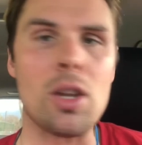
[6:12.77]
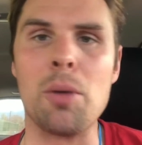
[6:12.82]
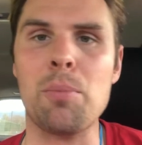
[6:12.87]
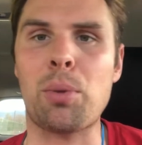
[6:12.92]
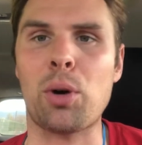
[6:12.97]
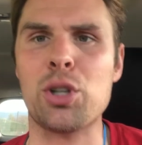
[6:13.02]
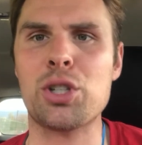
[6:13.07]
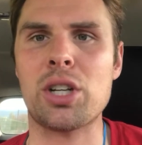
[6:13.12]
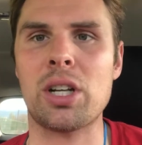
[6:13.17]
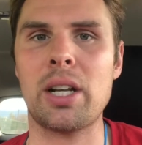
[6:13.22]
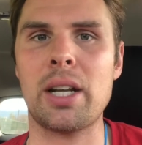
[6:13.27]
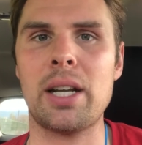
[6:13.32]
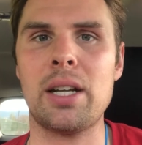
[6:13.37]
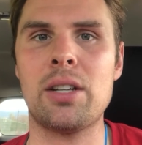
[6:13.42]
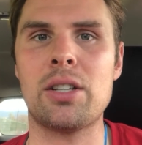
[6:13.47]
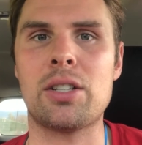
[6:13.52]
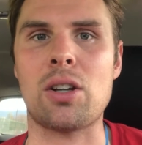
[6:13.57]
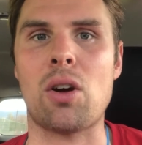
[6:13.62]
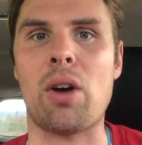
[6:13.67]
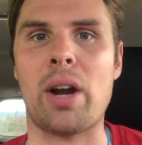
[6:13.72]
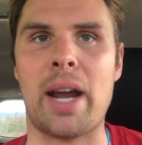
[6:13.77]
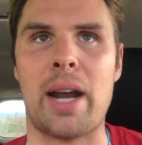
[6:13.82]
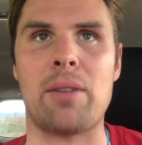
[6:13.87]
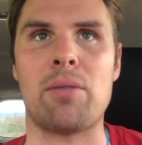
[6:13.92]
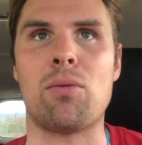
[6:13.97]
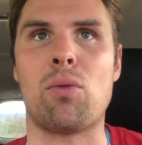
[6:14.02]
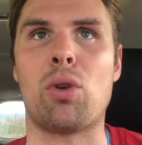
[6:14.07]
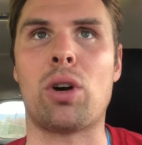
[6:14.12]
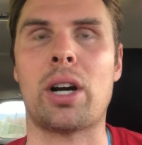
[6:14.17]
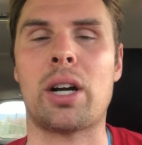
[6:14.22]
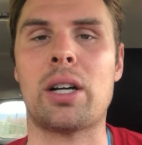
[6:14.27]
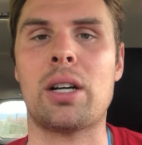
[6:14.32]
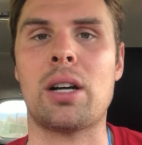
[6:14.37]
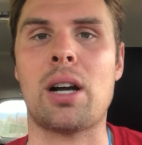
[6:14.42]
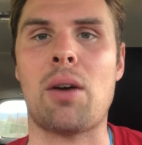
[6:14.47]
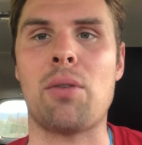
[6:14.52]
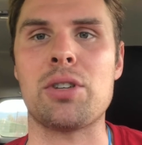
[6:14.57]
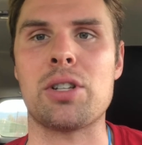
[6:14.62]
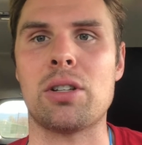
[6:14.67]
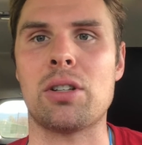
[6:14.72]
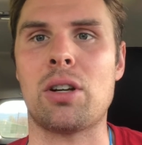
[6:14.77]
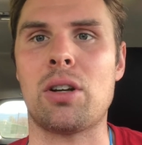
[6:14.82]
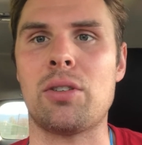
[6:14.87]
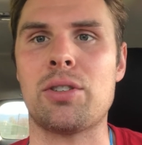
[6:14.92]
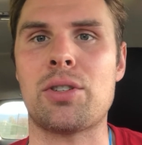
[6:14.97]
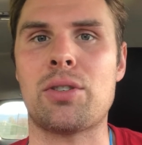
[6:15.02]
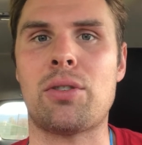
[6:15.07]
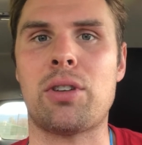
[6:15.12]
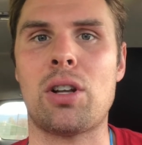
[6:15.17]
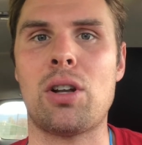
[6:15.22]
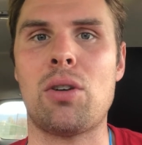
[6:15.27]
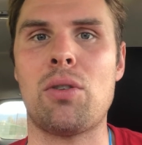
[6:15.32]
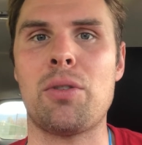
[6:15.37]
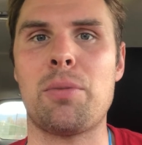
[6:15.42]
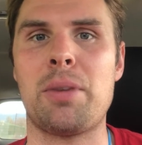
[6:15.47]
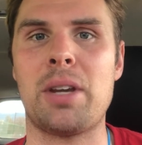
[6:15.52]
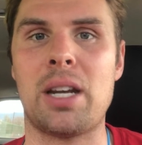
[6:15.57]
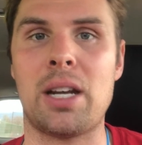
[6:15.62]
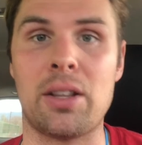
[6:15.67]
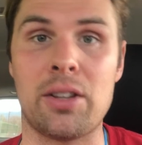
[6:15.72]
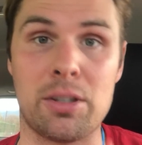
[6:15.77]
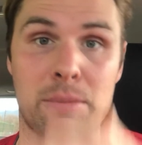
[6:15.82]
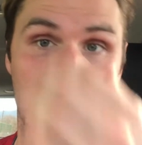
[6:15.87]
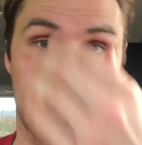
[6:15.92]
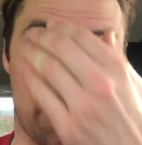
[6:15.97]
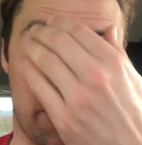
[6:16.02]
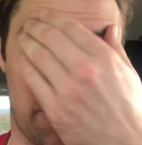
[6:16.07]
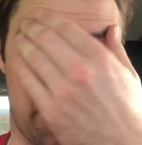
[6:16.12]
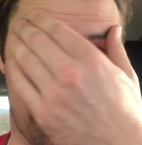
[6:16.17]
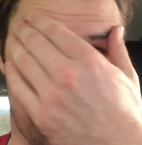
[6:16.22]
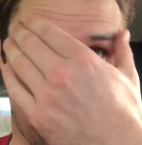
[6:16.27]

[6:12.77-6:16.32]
Personally, so again, work was a little slow at the beginning of this month.